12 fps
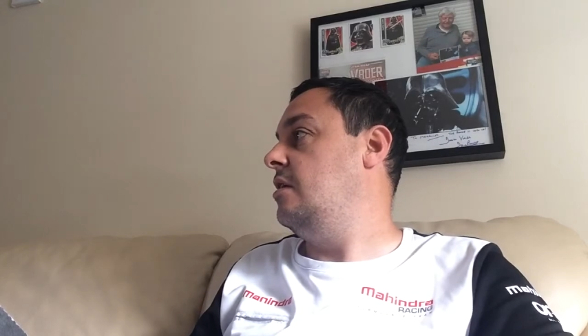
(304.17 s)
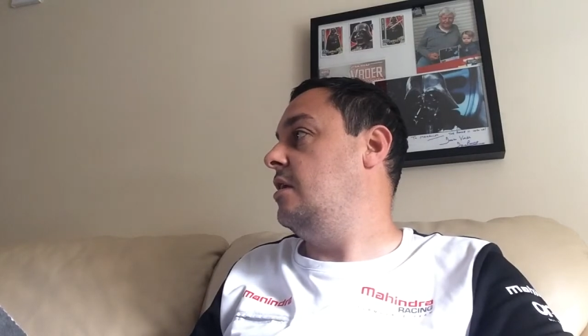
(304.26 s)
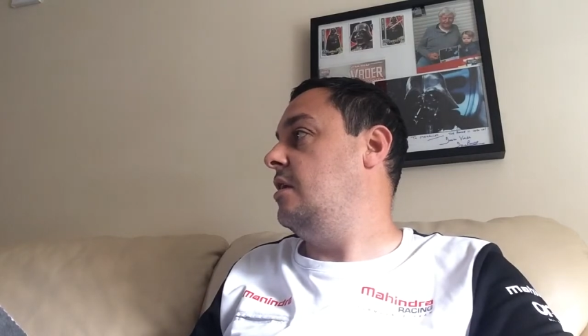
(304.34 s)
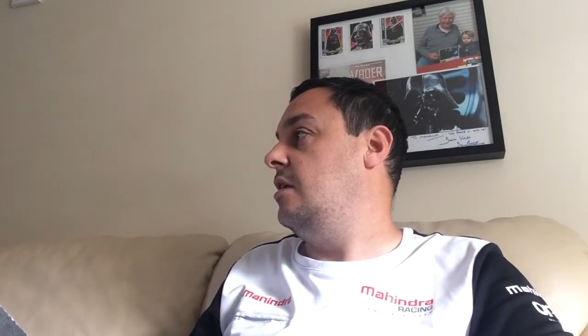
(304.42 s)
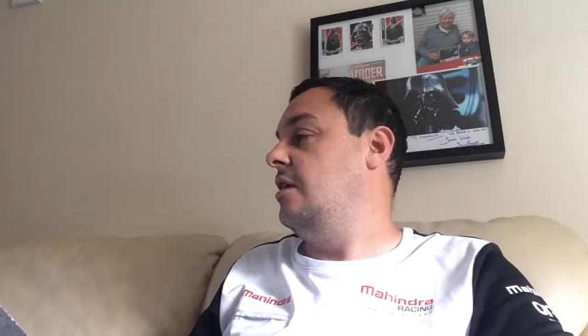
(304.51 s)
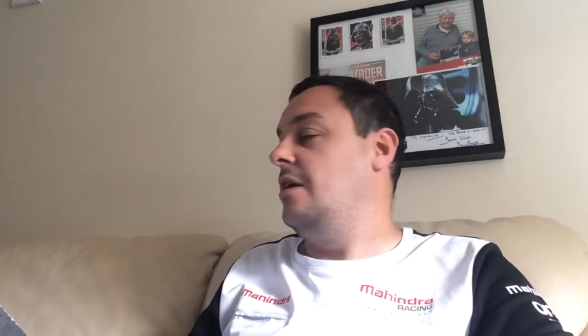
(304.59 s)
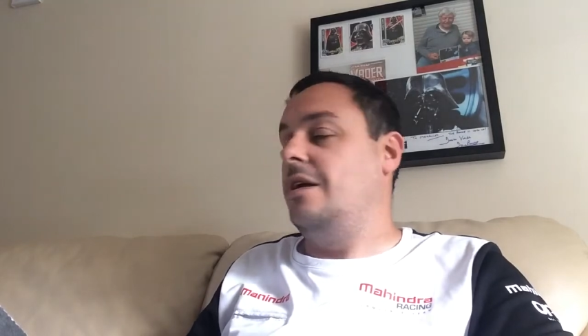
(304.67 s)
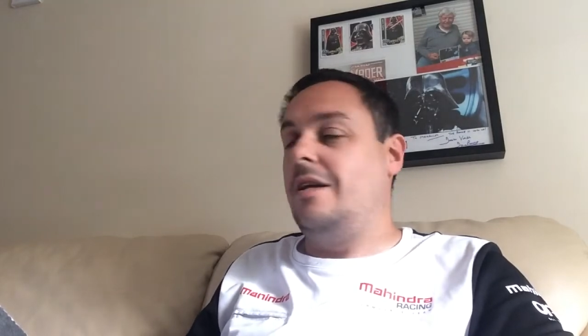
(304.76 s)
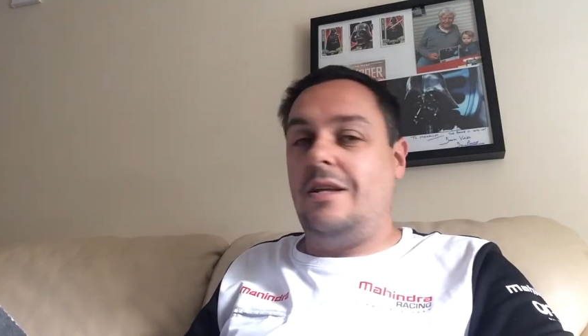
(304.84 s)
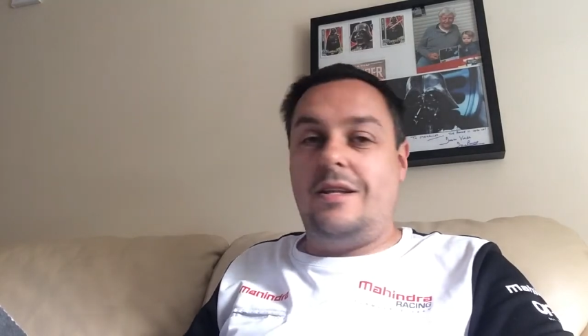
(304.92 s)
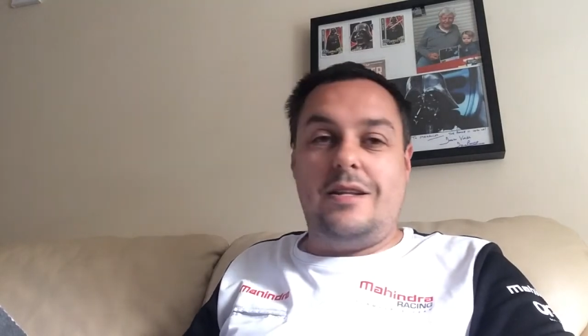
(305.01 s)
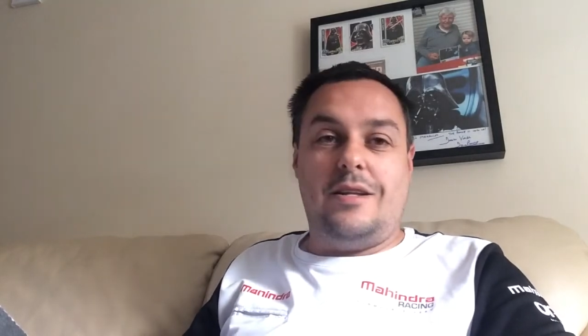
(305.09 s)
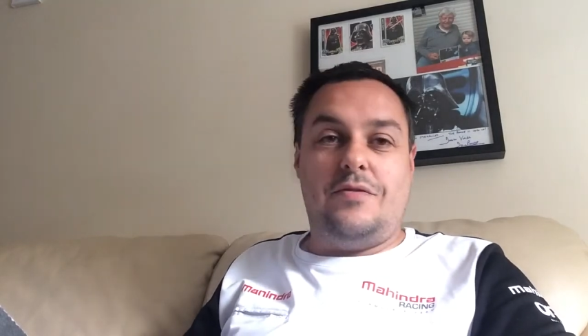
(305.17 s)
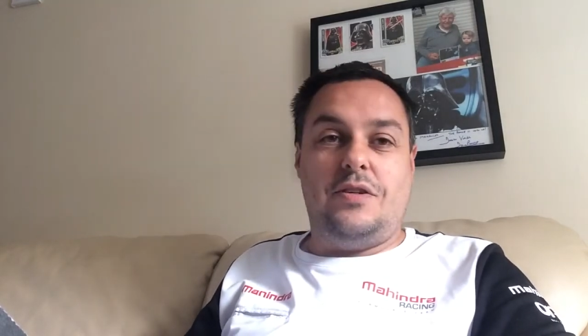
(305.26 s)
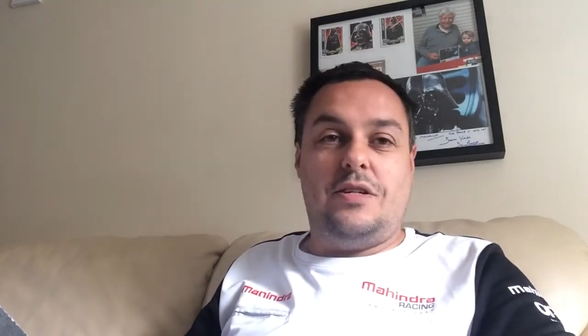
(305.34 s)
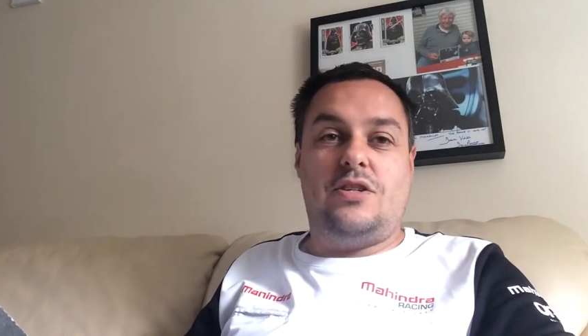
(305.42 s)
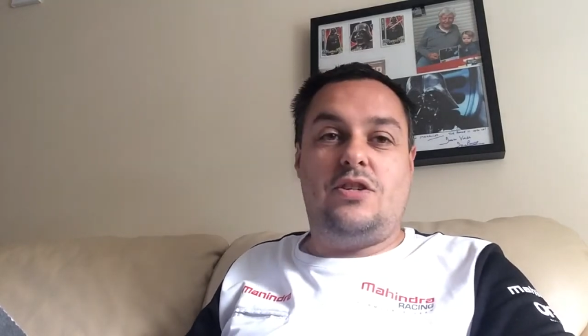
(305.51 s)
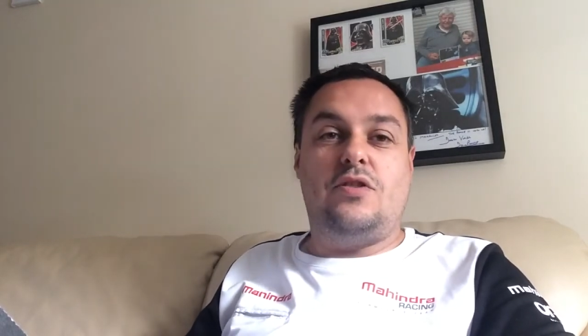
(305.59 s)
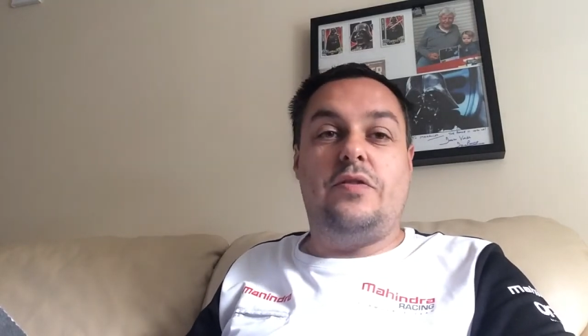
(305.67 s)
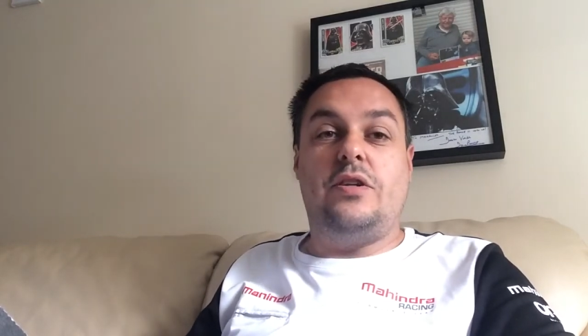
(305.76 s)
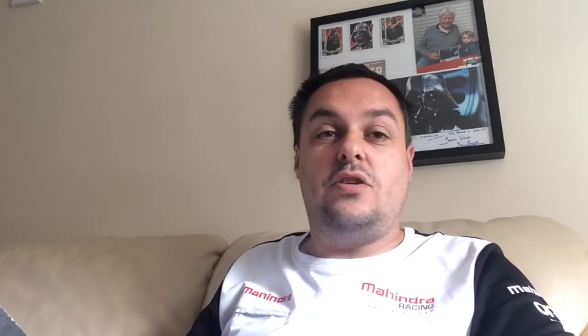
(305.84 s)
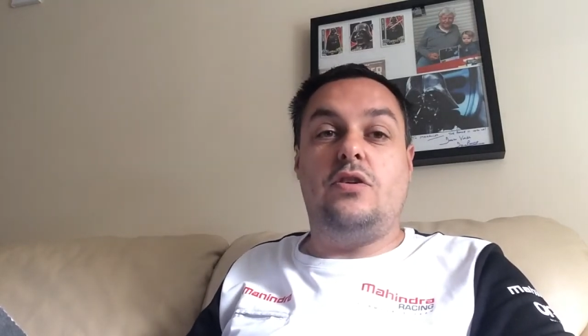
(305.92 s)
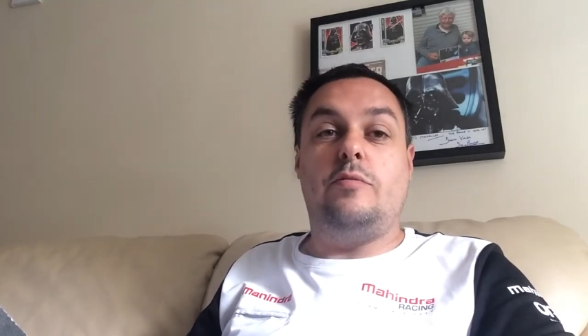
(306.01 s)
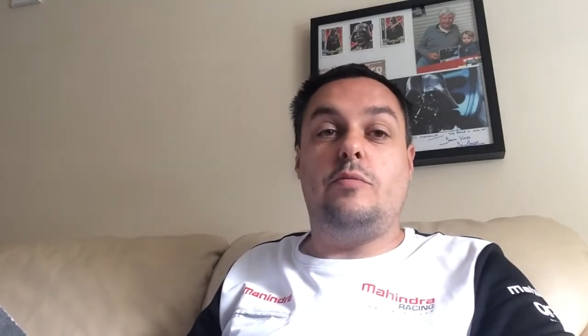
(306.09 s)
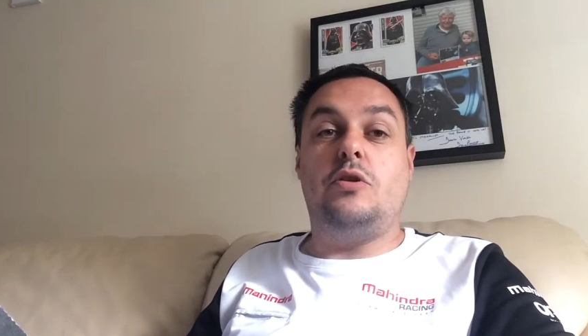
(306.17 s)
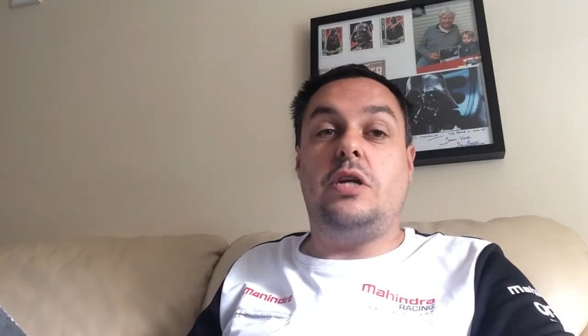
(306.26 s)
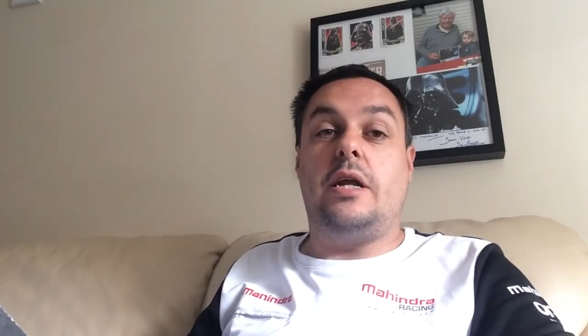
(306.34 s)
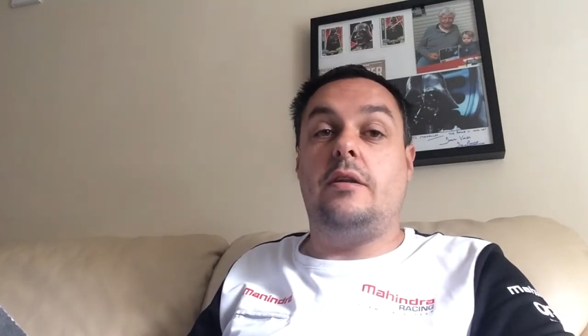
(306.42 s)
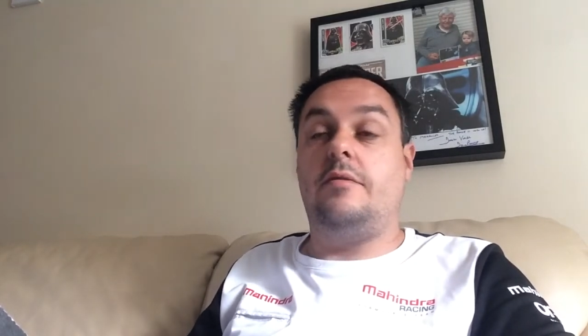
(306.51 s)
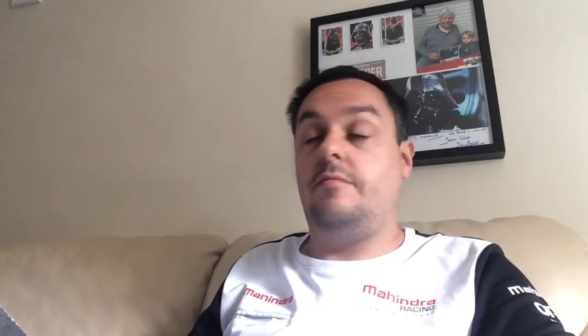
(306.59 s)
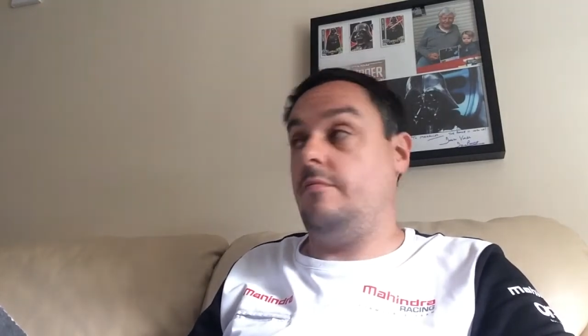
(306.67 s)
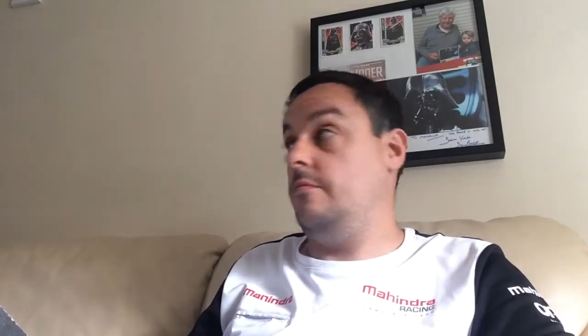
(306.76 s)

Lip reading: I think you're stuffing too much in.